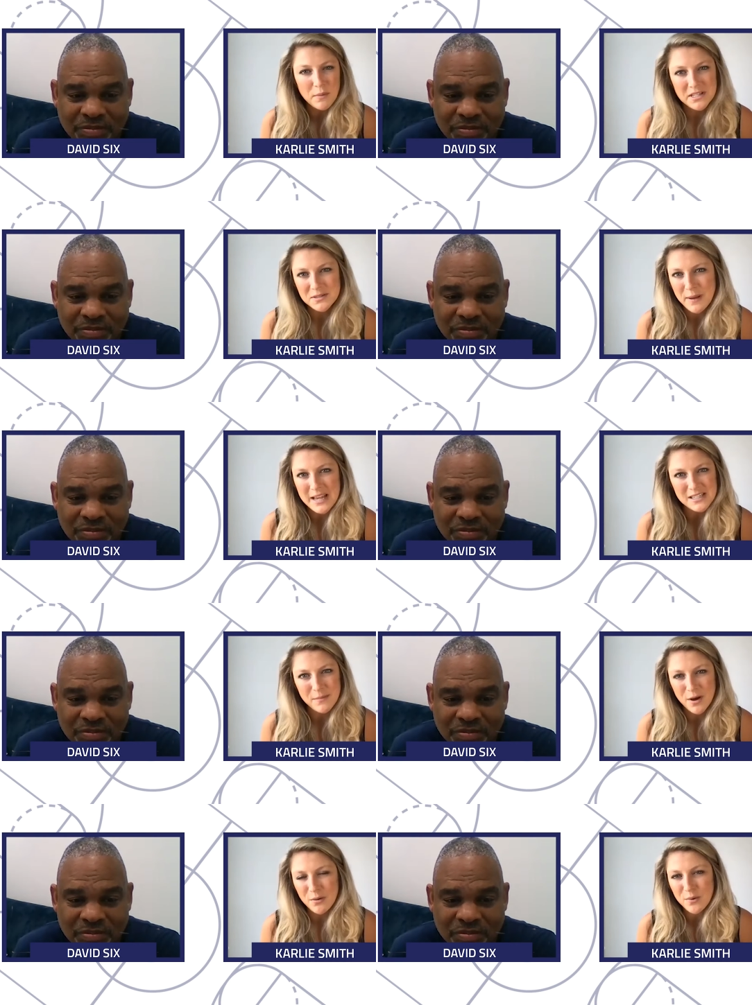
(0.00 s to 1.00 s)
Speaker 1: women's
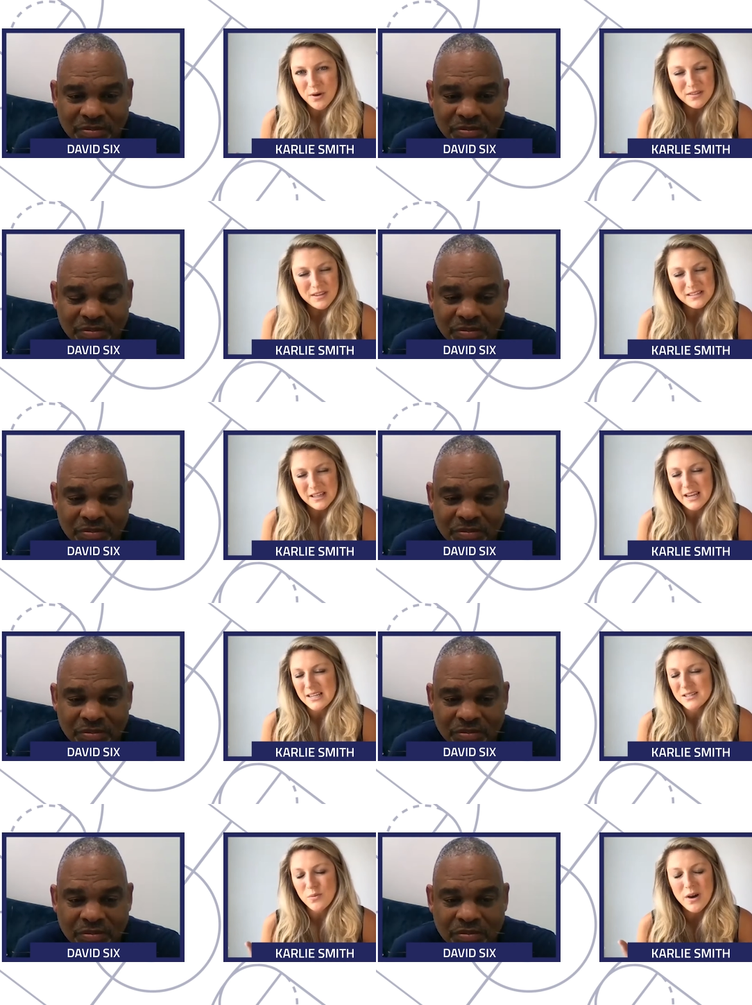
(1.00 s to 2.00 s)
basketball? What are these
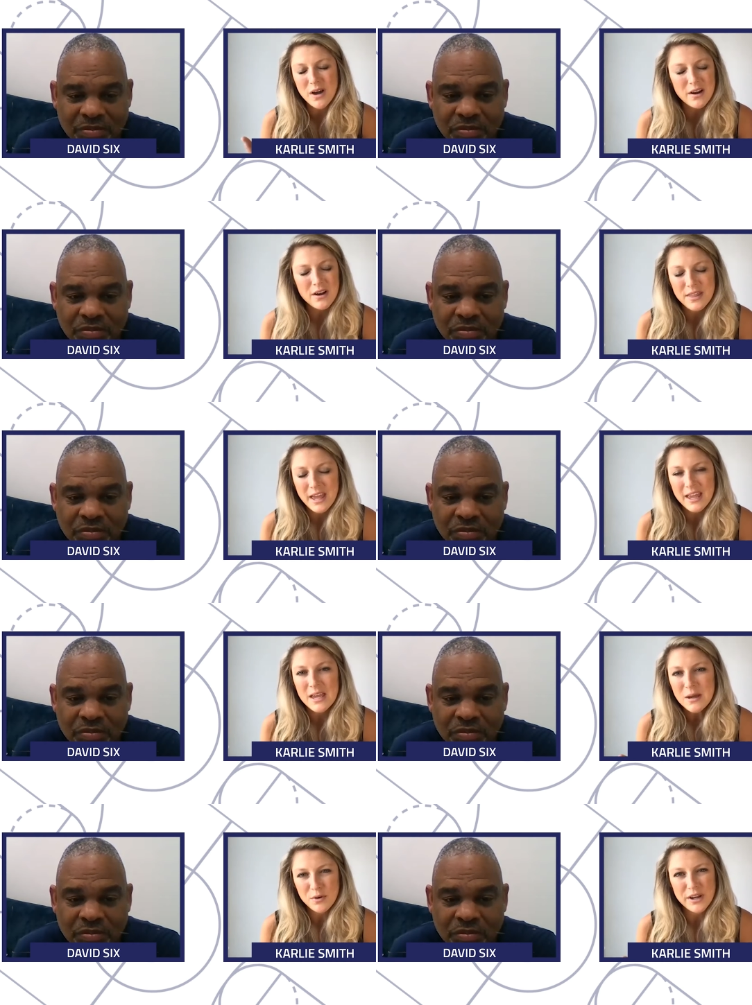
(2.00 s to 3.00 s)
ladies? What are
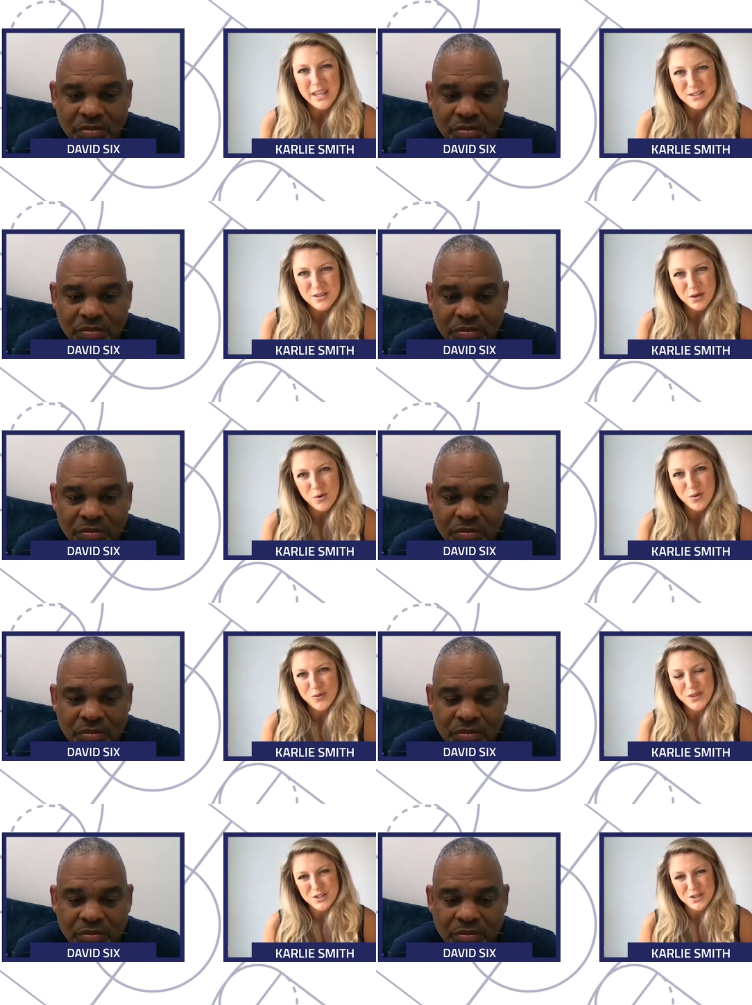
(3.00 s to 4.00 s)
they bringing to the
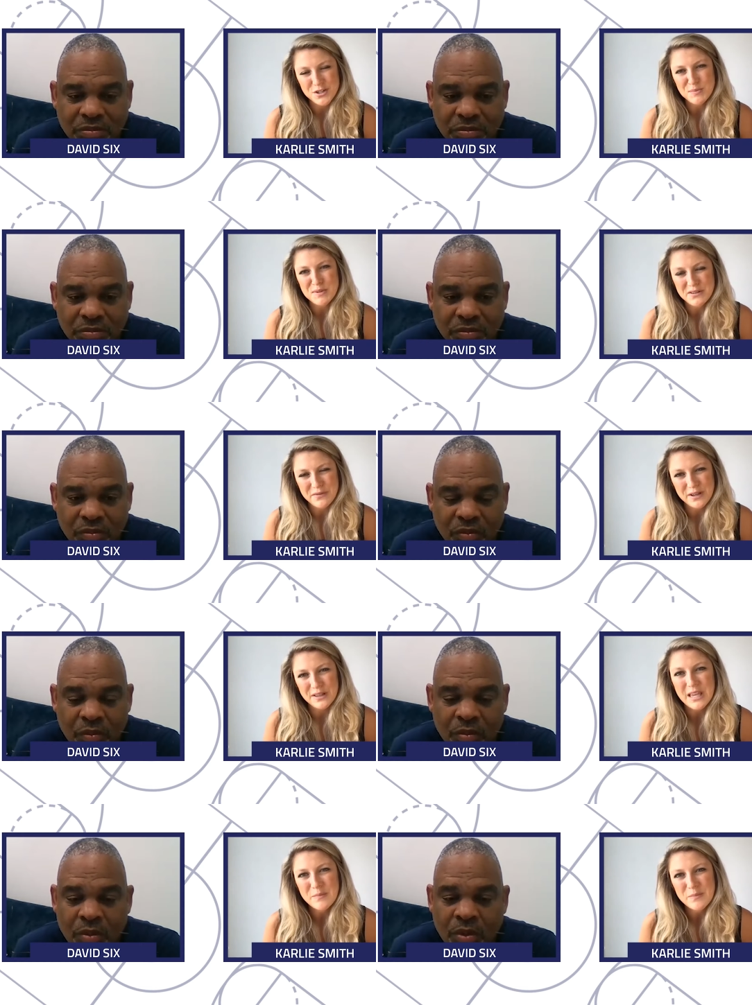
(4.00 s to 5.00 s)
court this year
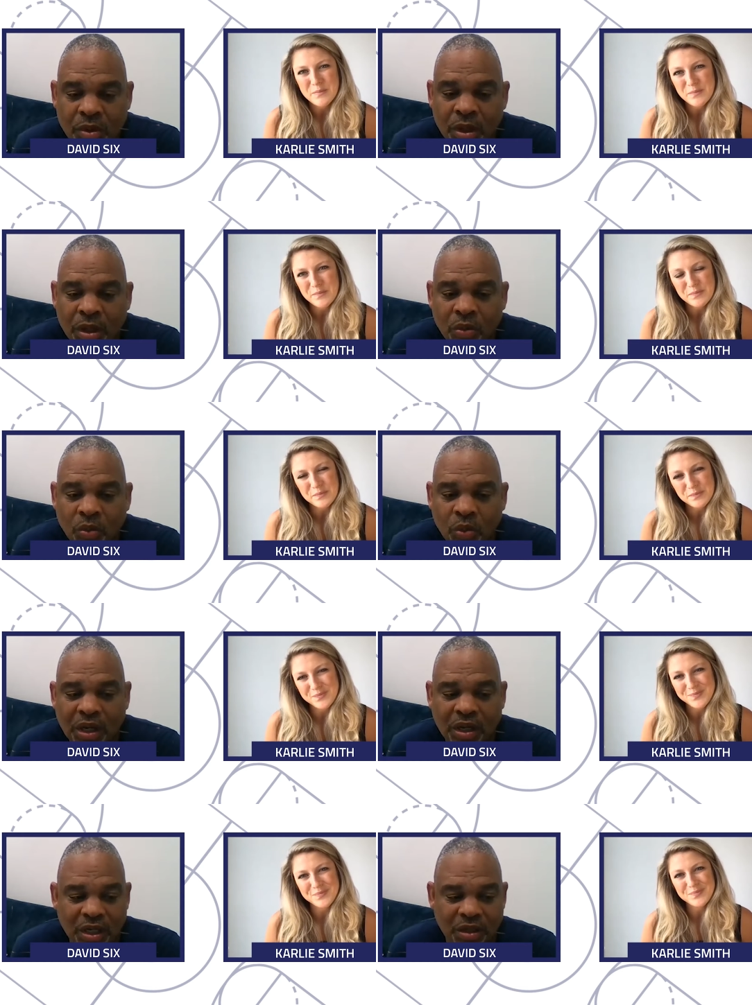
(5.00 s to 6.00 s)
specifically?
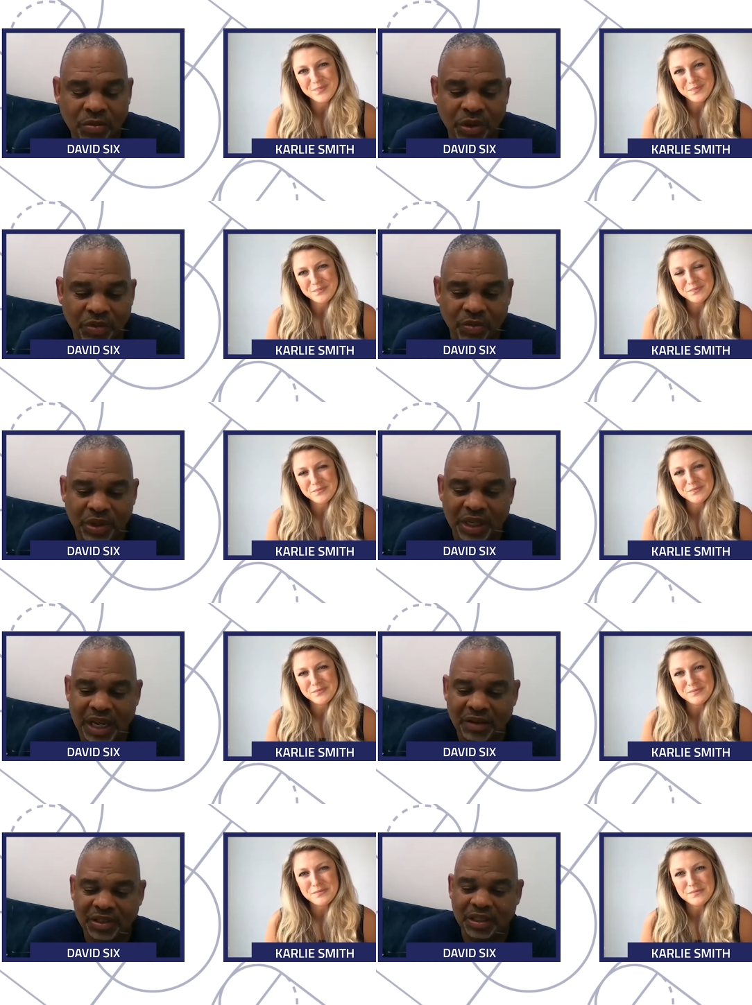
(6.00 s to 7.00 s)
Speaker 2: Well, uh, we we
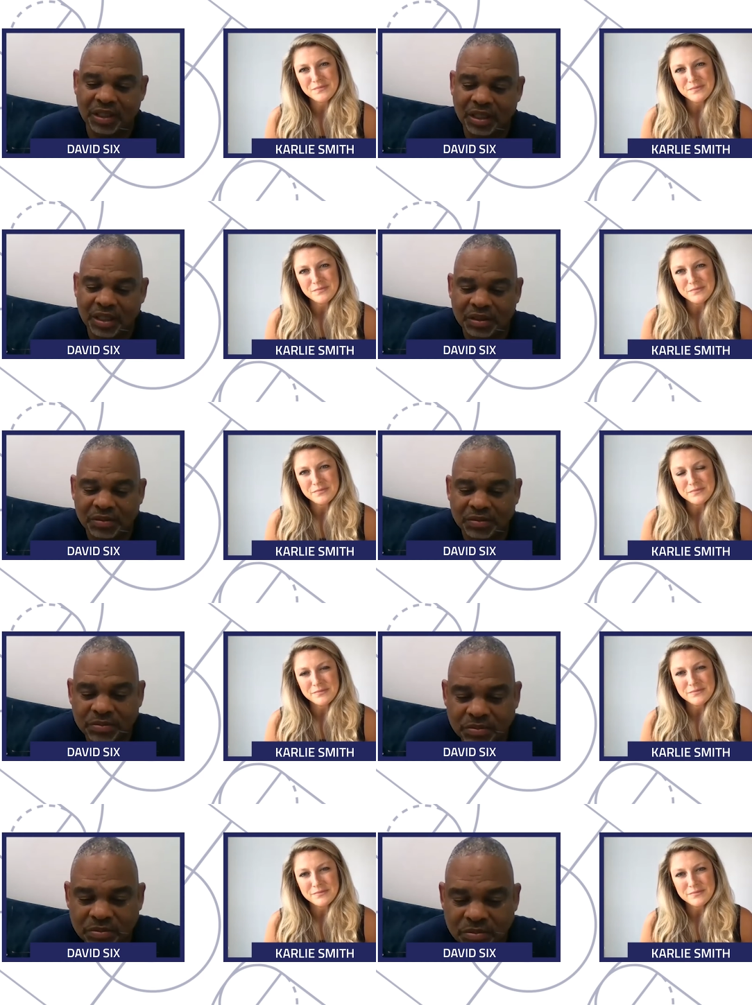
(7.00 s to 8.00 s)
have a, a
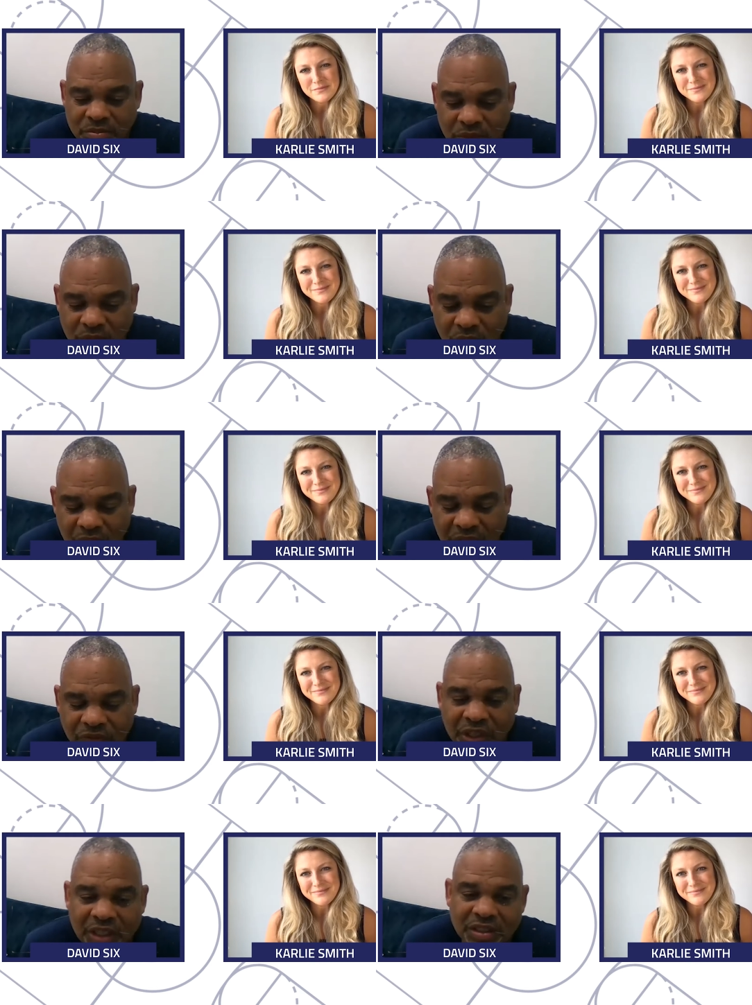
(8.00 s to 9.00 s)
you know
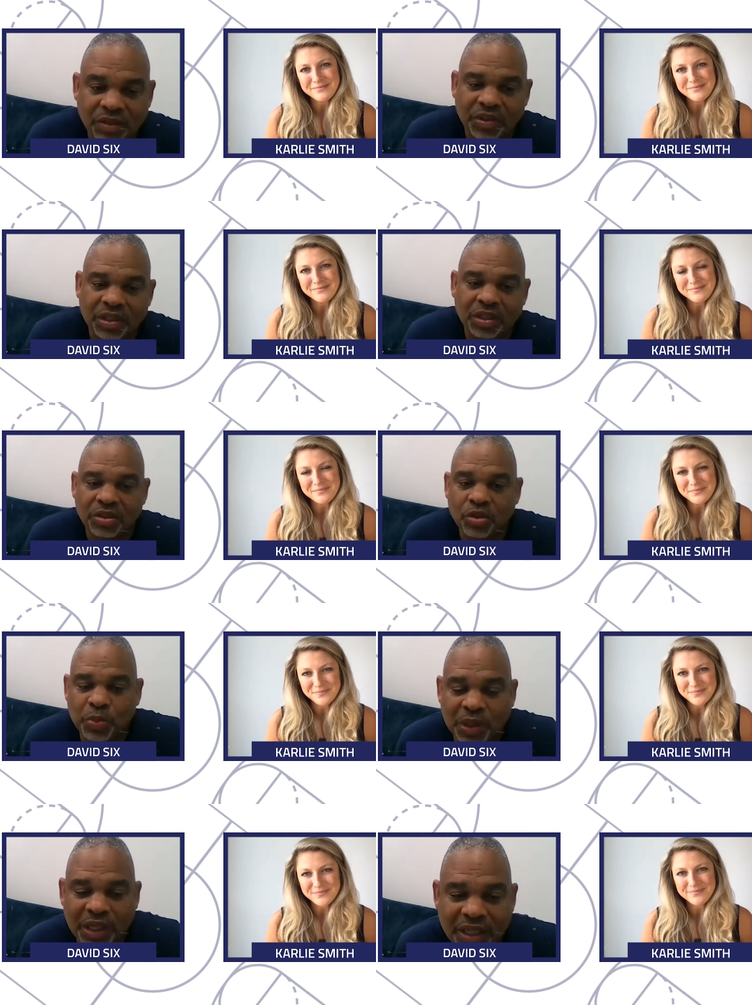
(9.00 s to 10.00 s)
influx of uh,
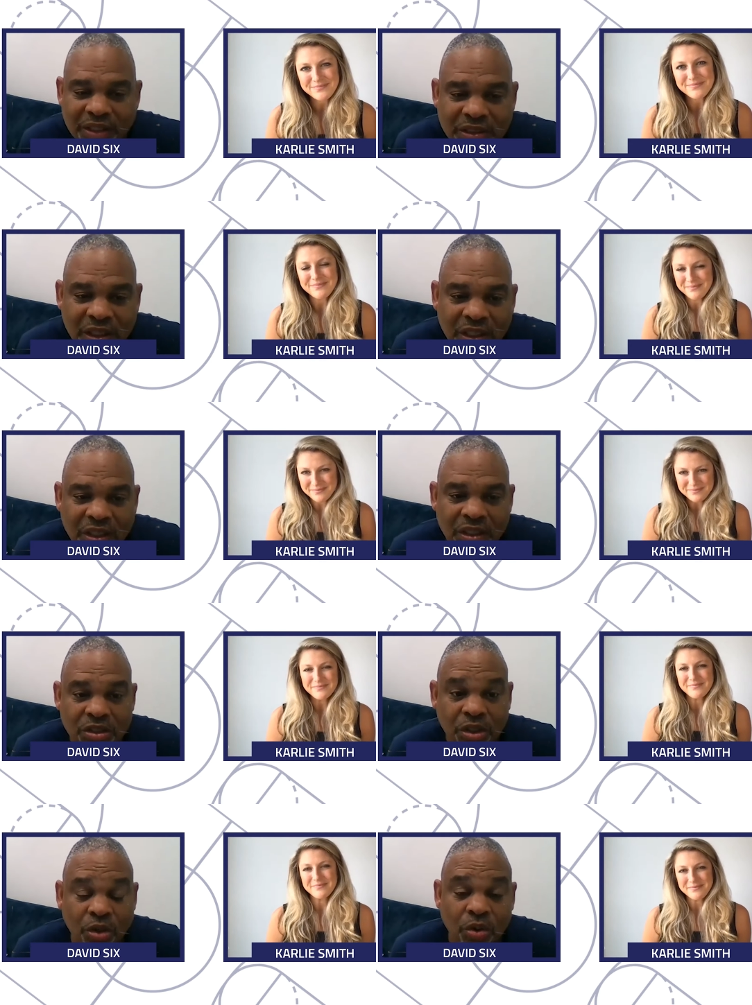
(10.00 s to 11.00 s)
new players,
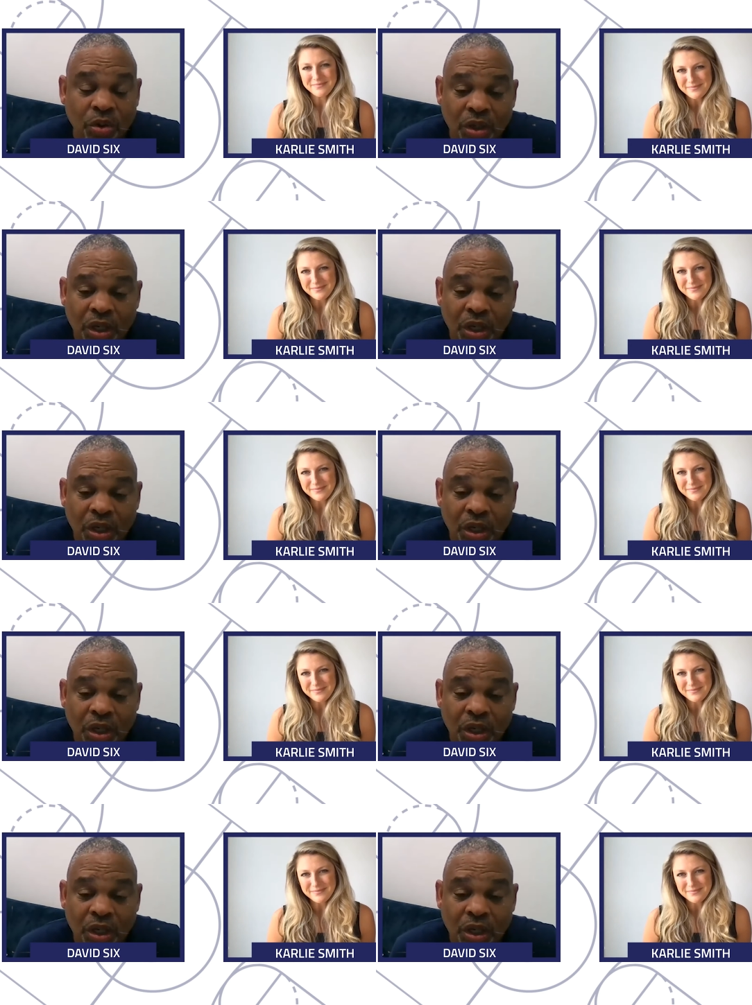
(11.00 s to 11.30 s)
so